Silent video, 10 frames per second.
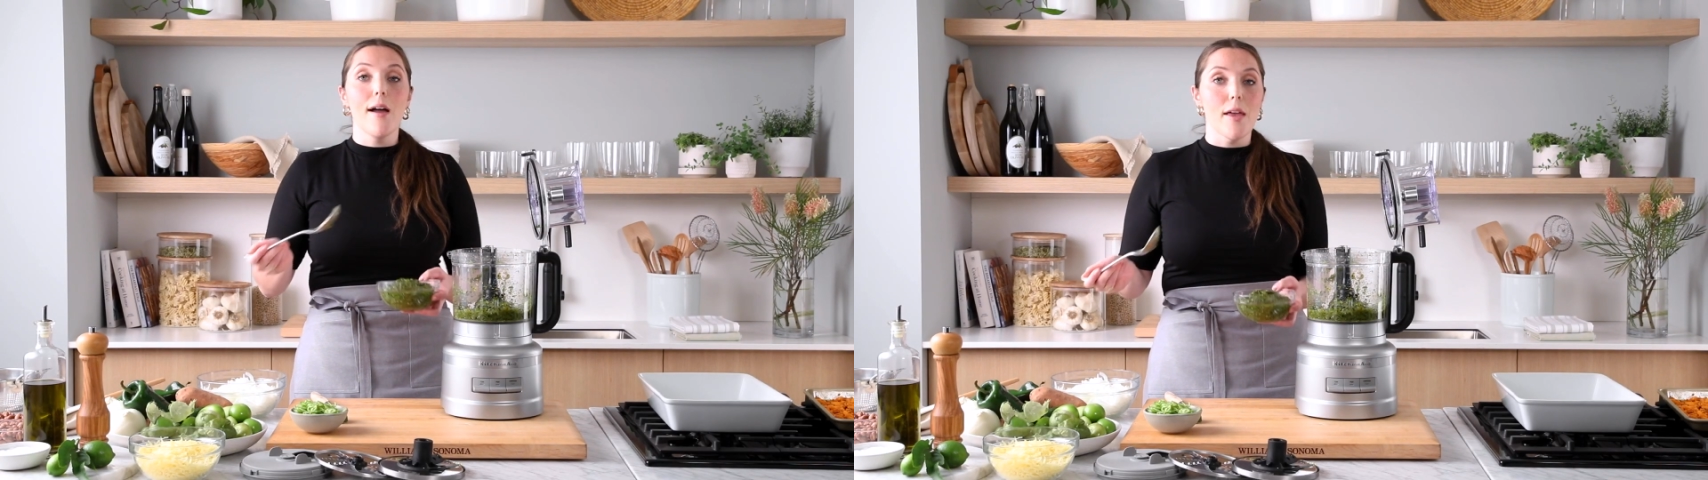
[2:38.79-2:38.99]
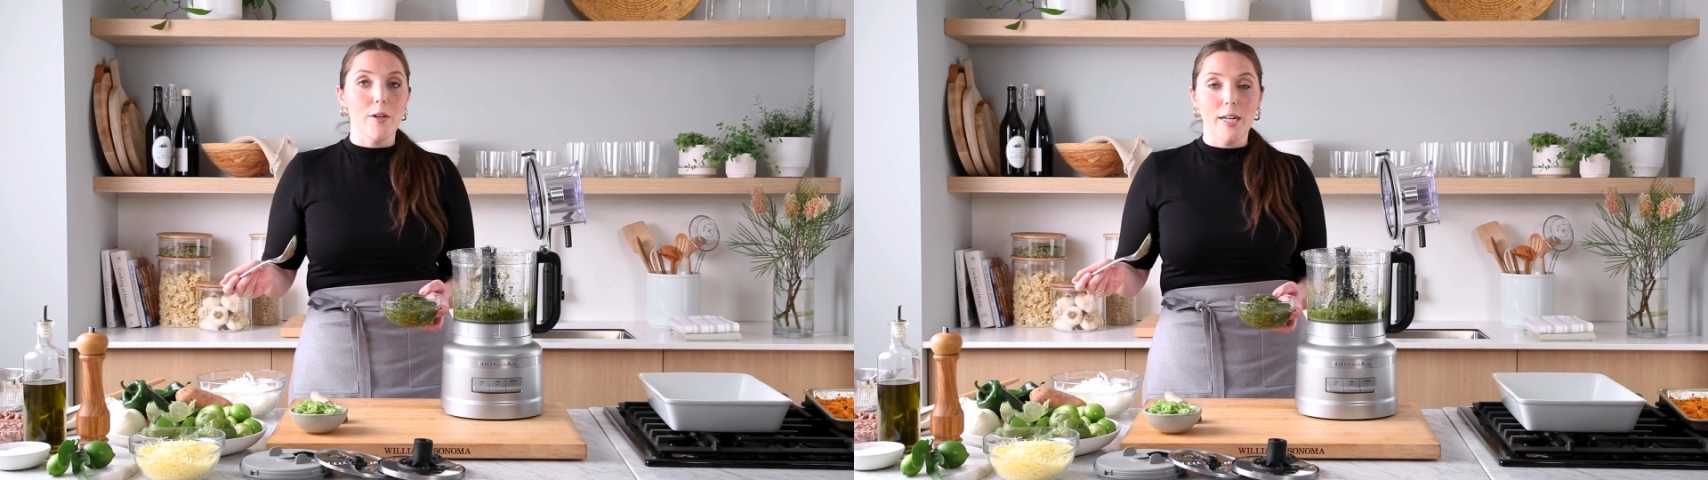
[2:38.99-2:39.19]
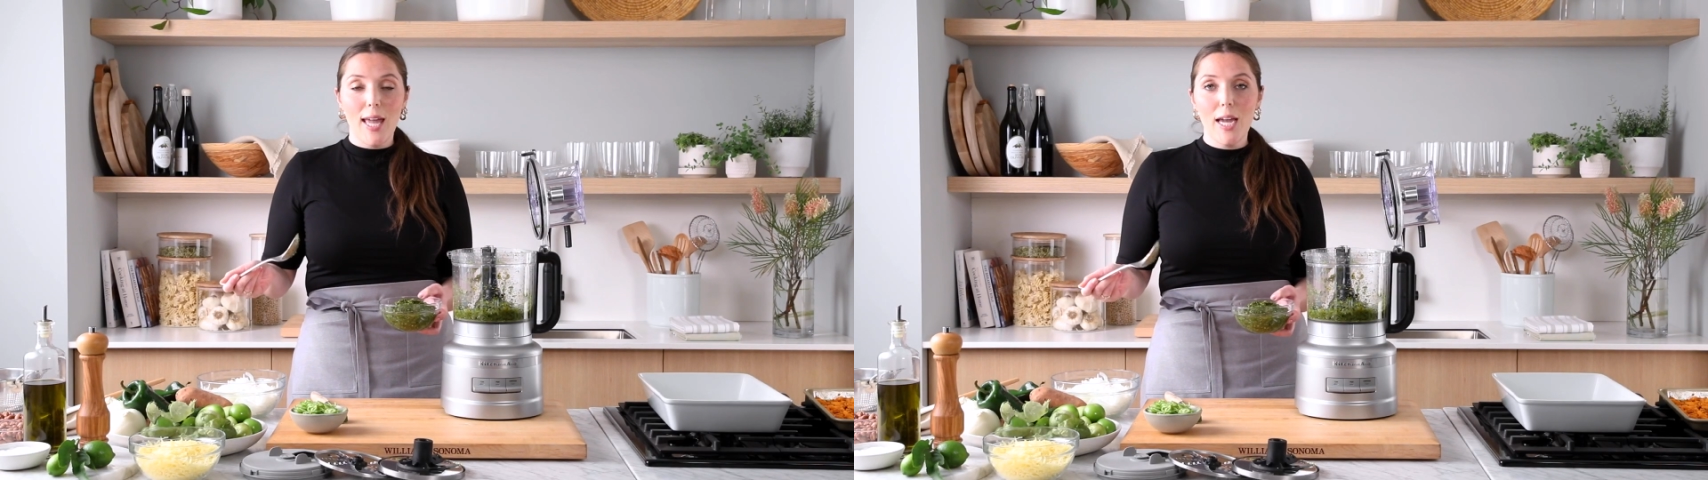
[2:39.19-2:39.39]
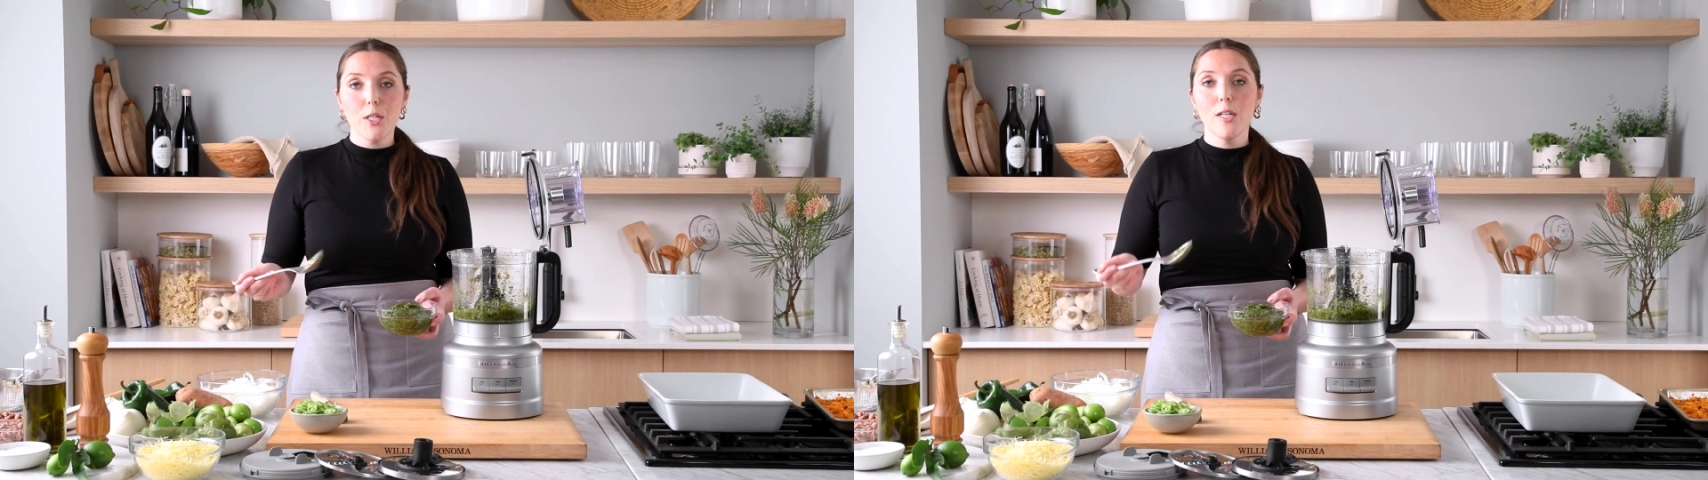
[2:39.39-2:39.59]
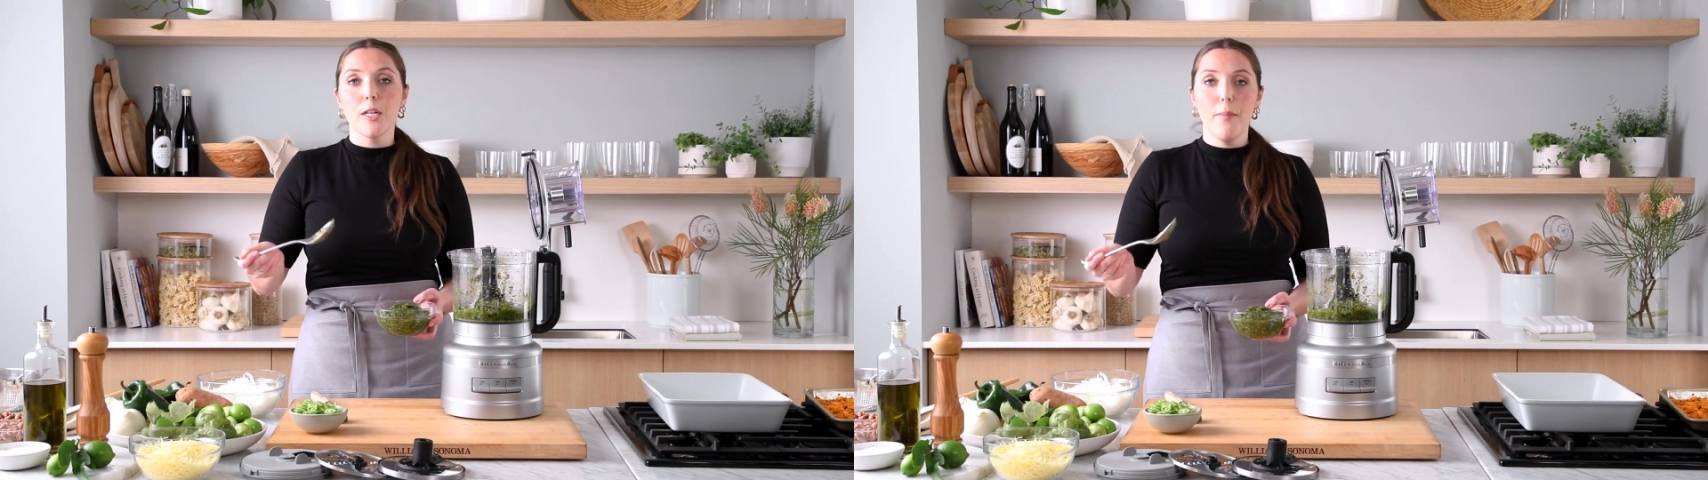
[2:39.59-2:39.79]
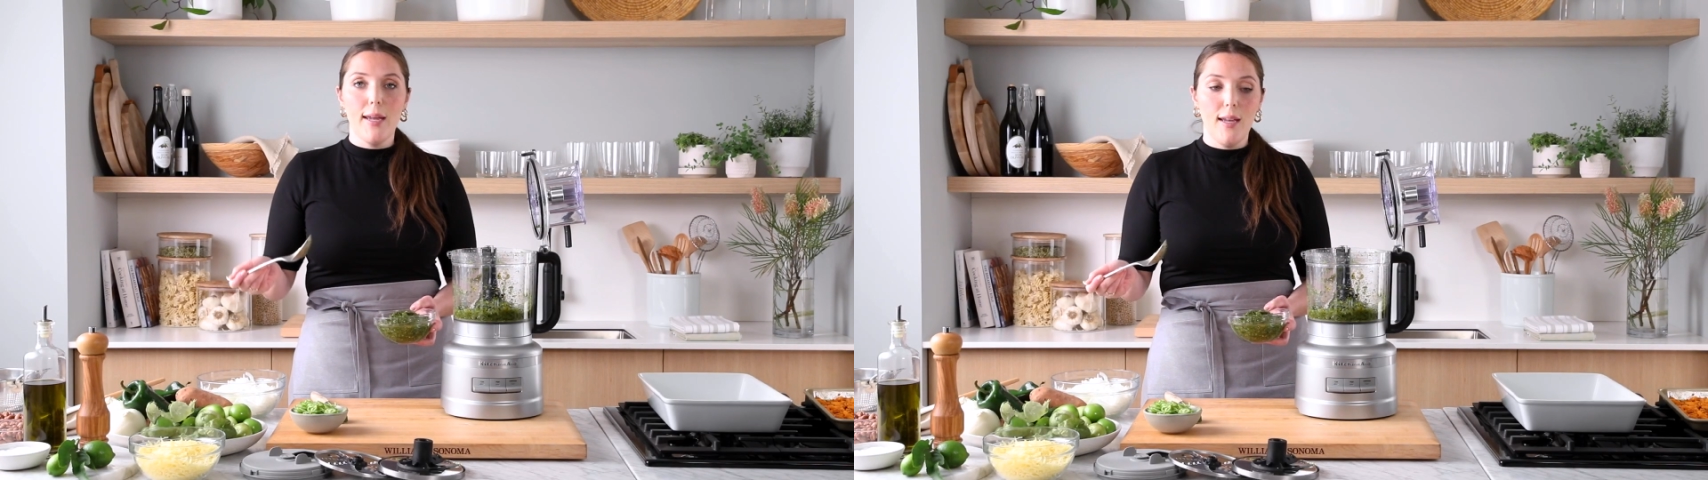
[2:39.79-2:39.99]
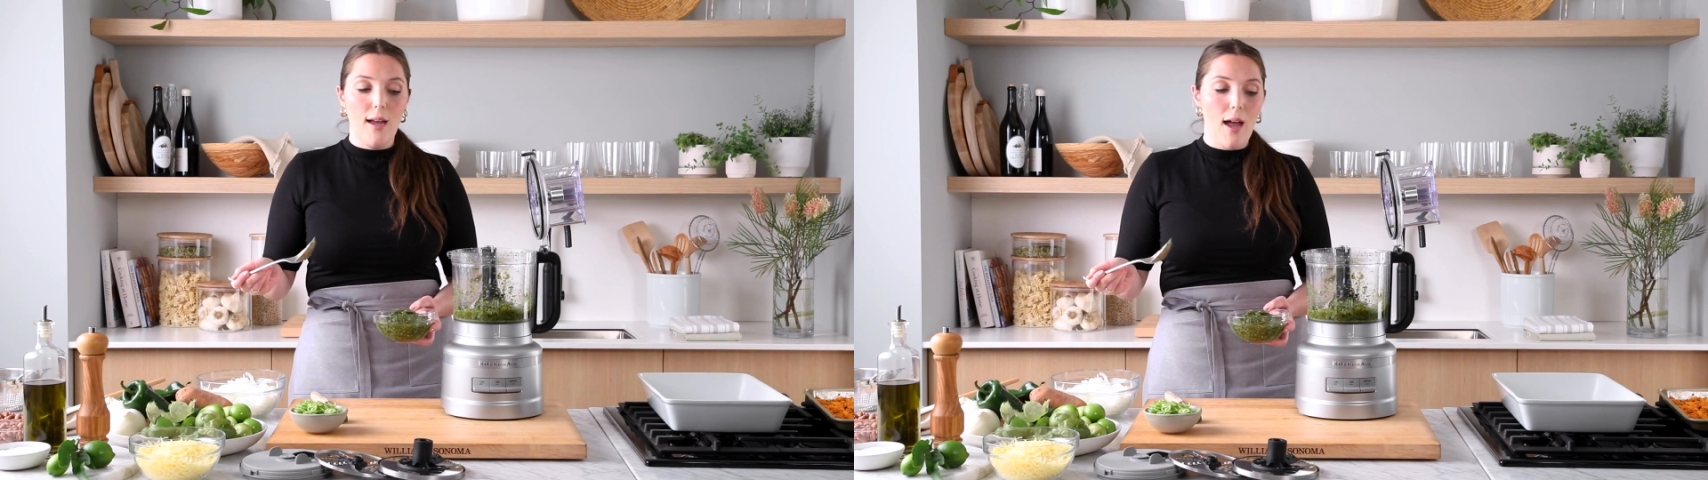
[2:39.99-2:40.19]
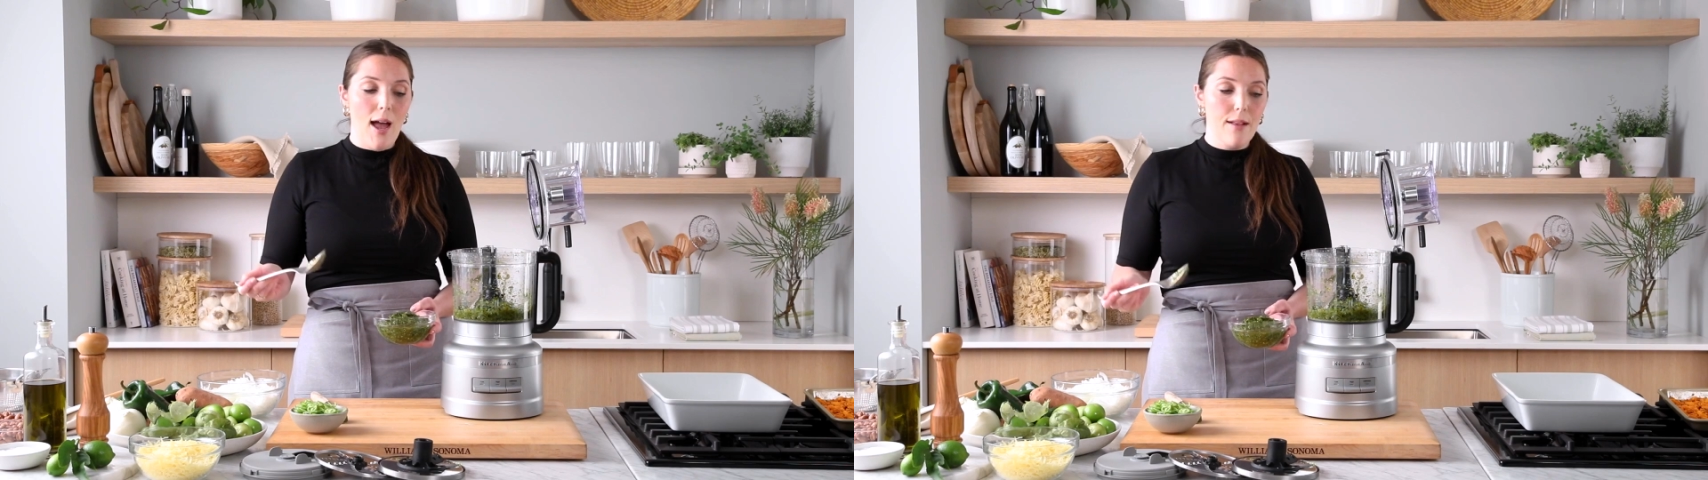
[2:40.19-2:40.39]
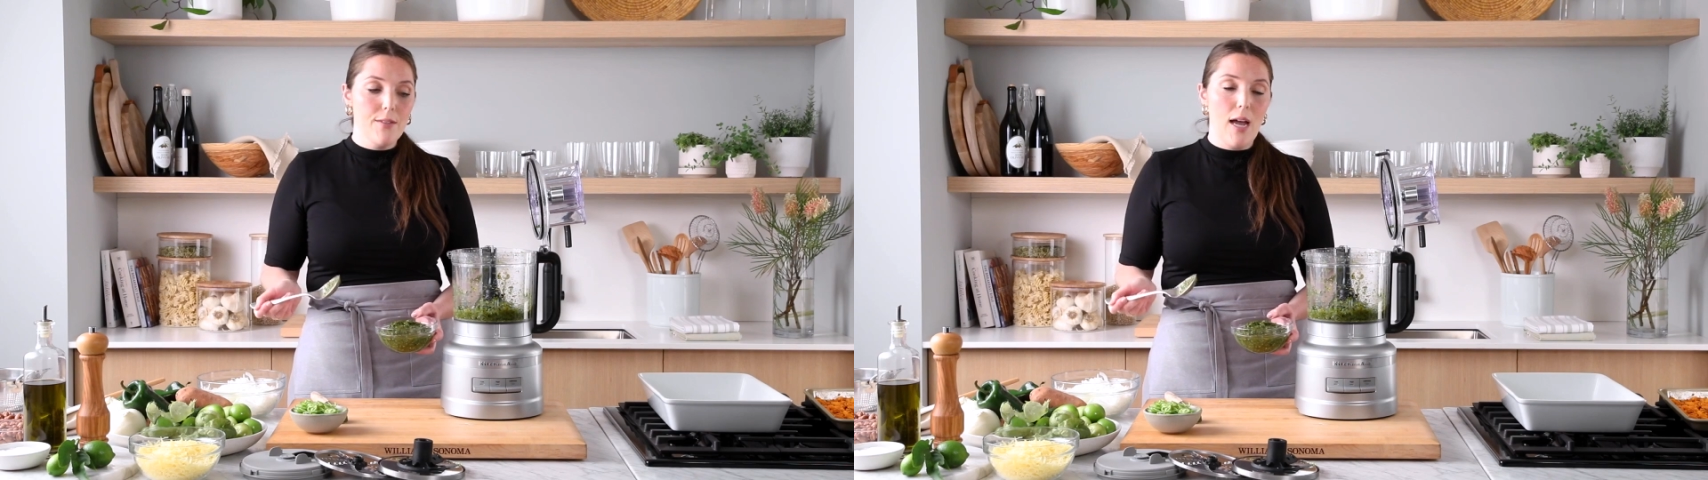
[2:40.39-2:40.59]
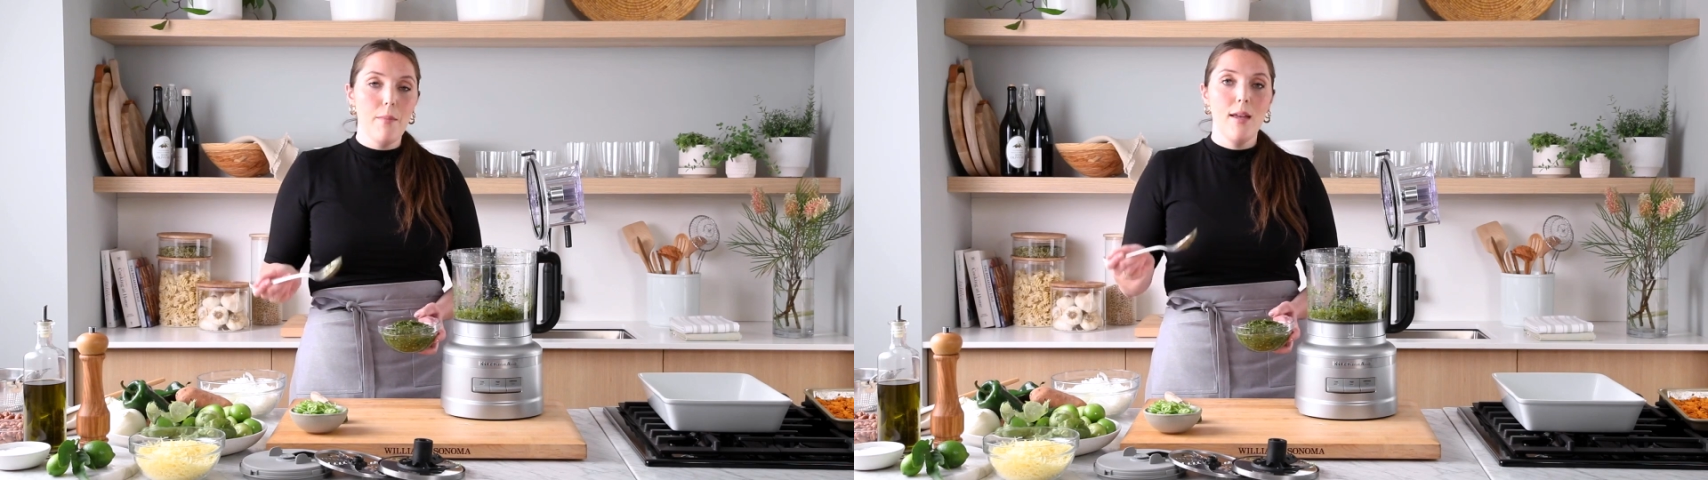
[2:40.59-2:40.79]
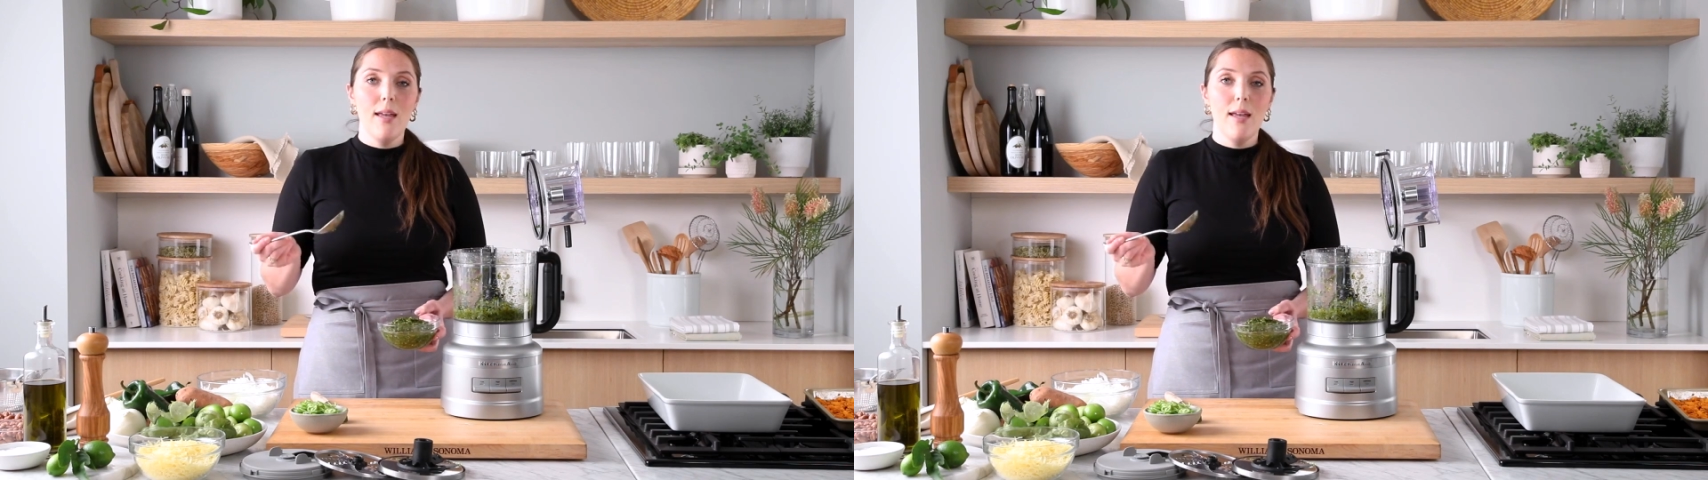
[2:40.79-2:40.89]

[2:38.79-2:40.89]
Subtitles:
another occasion or making it ahead of time,